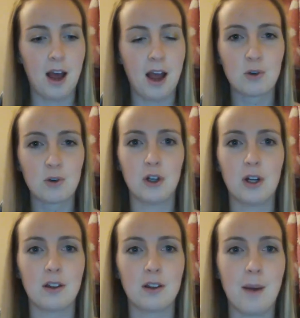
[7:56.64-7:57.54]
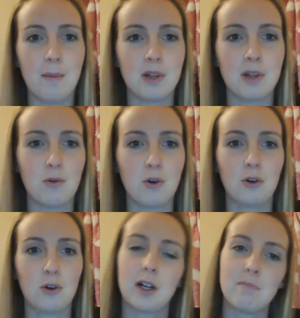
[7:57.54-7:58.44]
I was looking at them, but they were
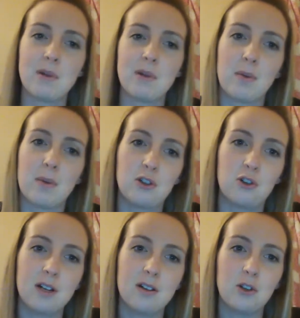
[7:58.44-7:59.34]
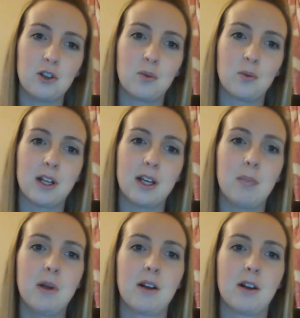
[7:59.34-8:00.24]
all looking at me on a big screen, so it was
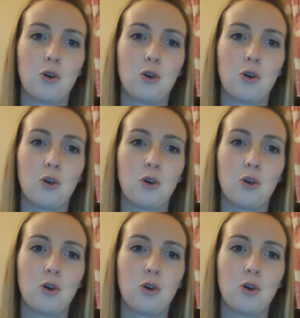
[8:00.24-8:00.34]
like being